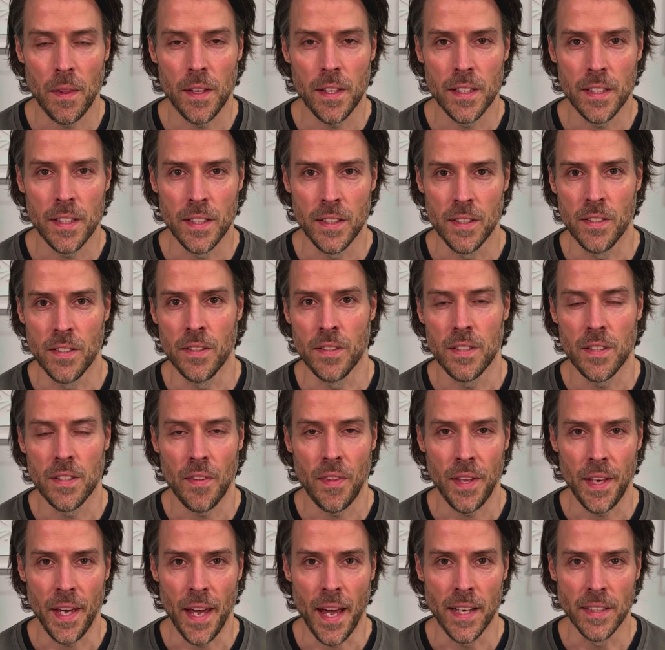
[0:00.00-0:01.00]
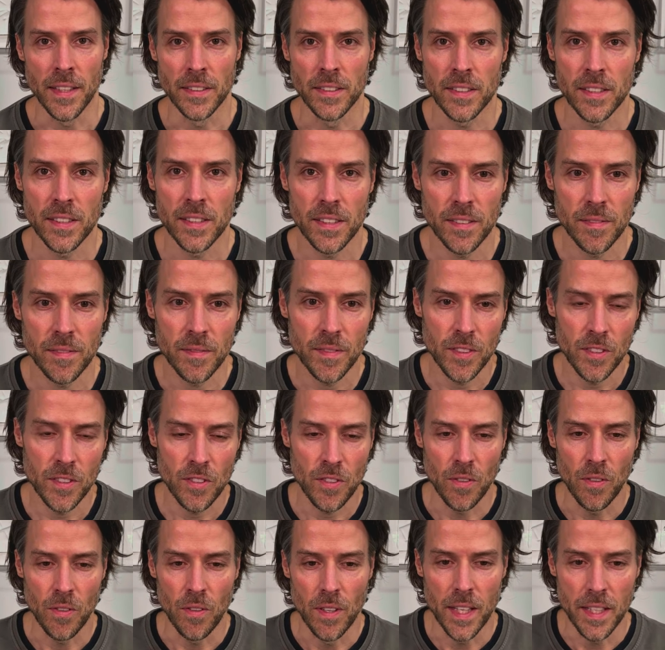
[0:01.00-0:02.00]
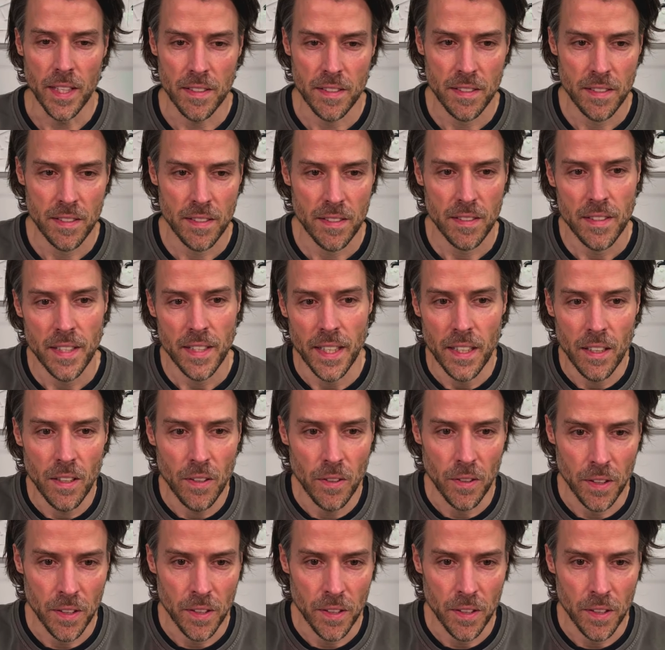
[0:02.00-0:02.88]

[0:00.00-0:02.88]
in the end. So let's take a look.